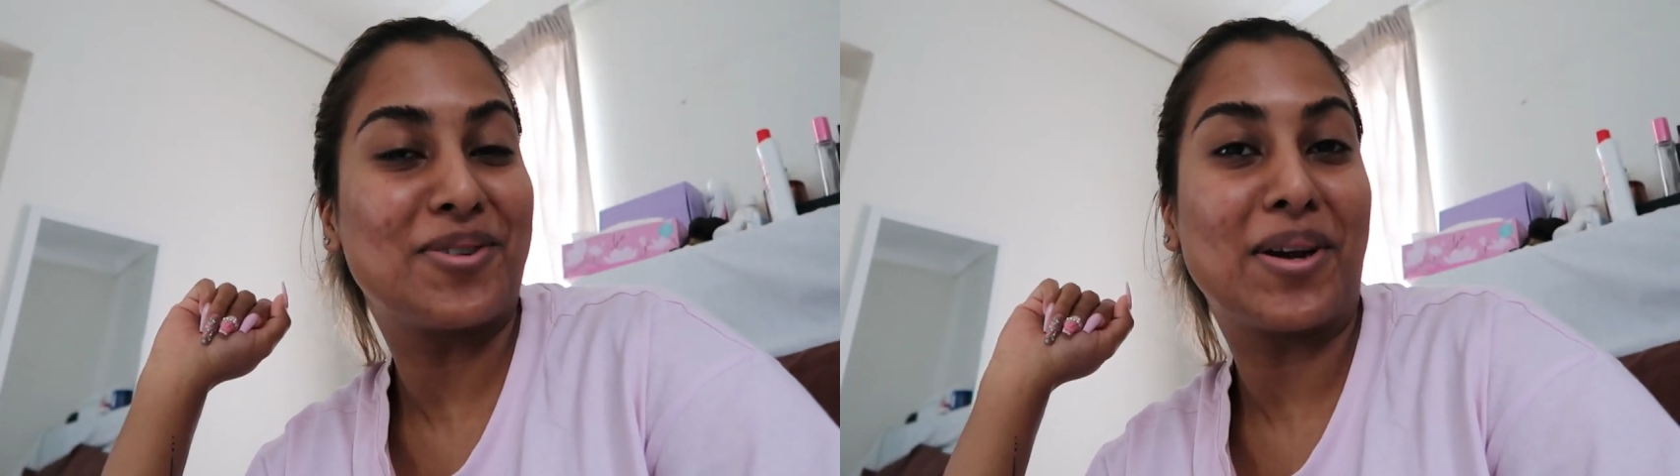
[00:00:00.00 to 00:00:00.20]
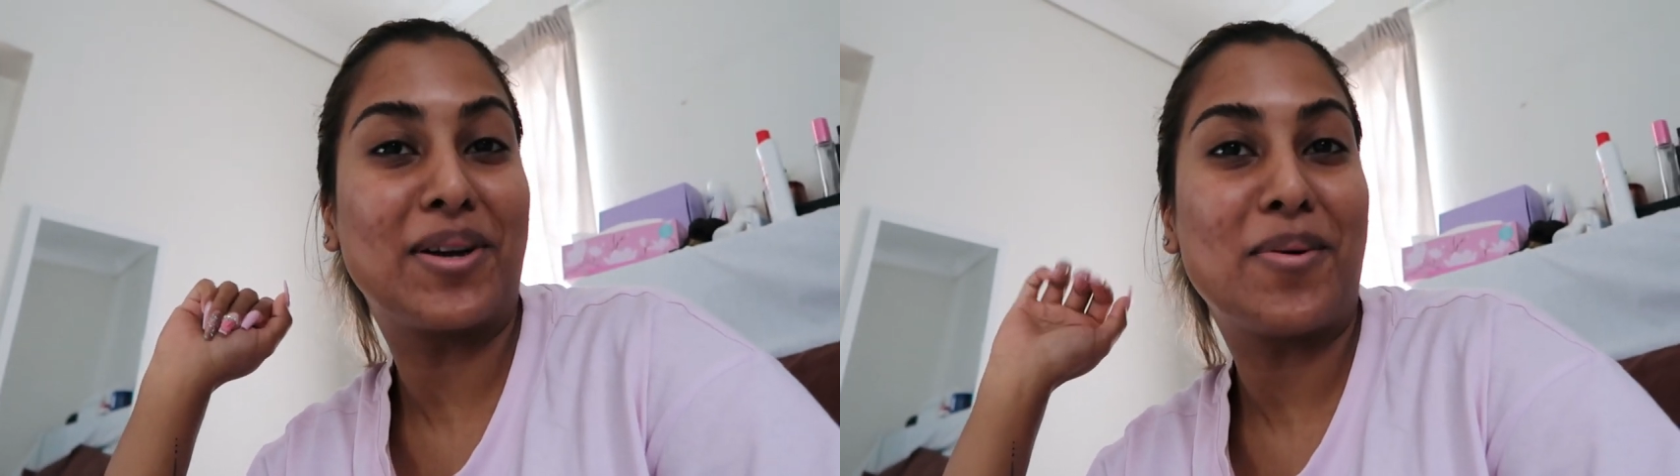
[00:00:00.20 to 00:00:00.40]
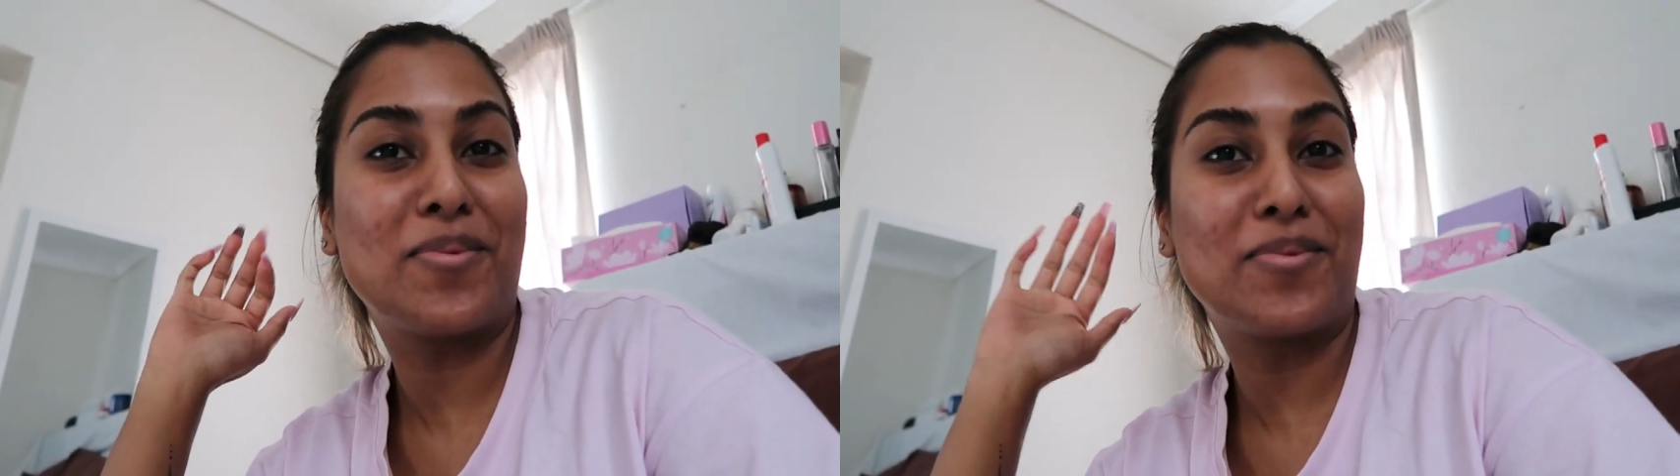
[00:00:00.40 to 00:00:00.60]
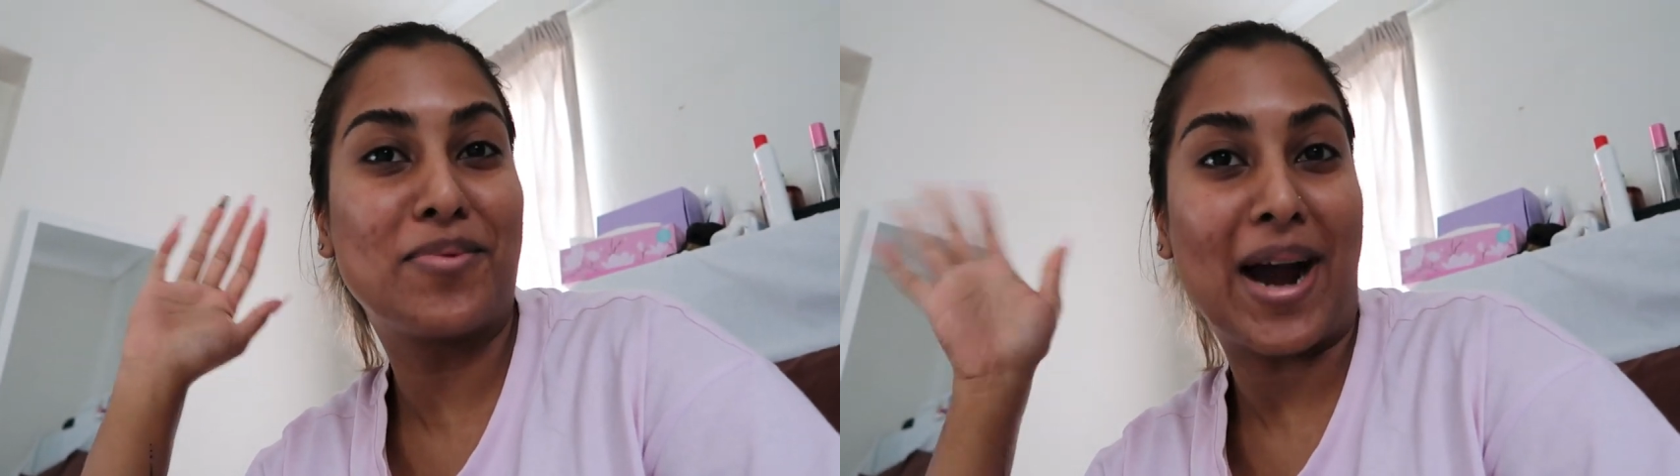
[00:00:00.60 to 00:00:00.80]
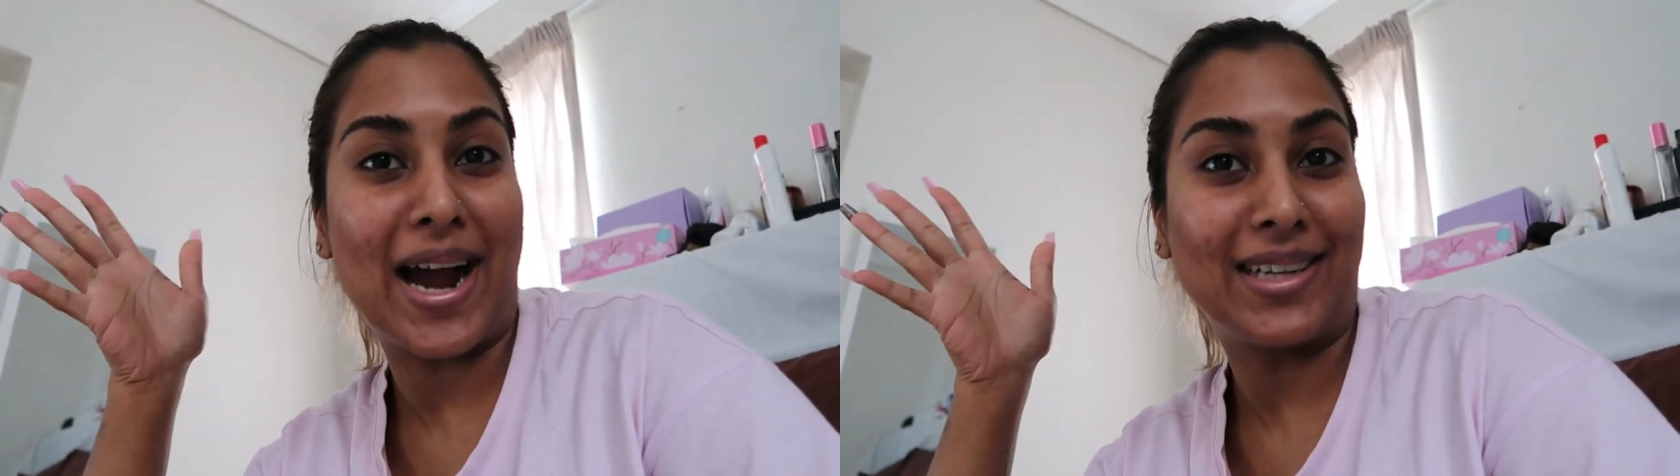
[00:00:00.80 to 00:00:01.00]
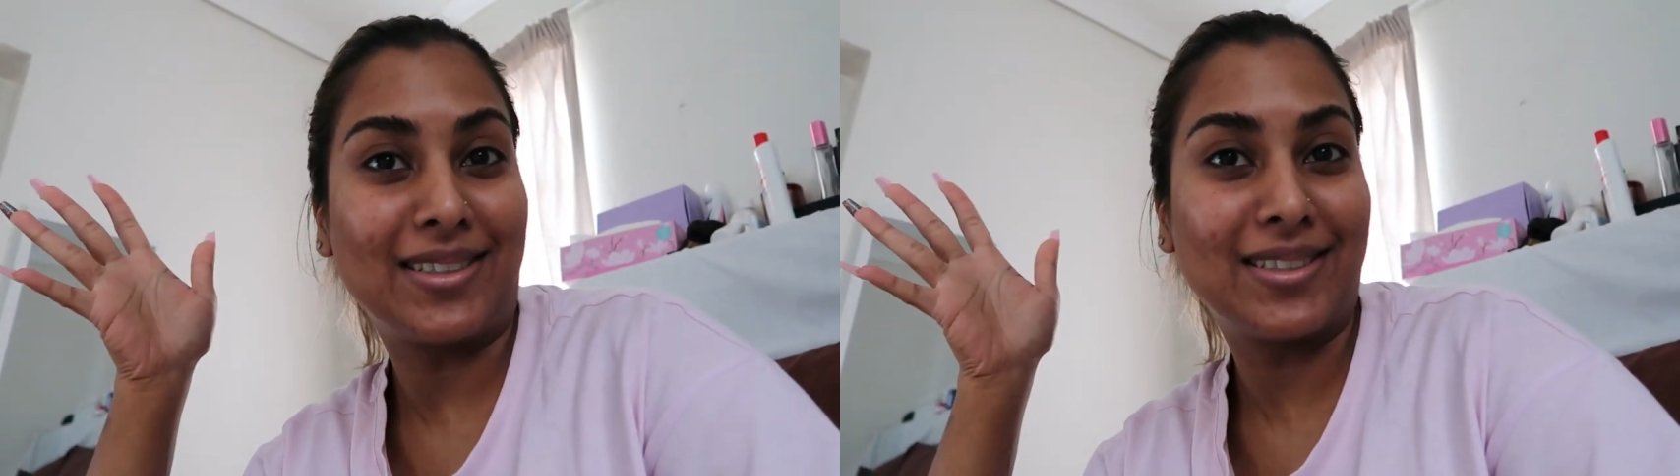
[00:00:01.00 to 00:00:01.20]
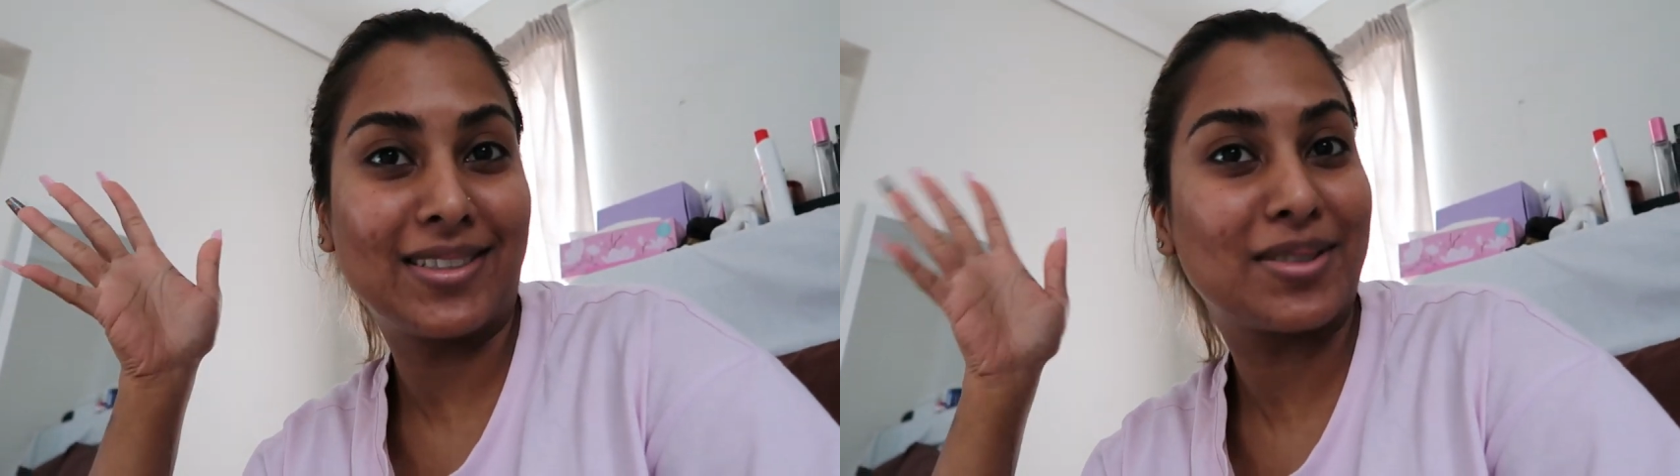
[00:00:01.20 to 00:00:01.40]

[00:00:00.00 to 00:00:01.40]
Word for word: are doing well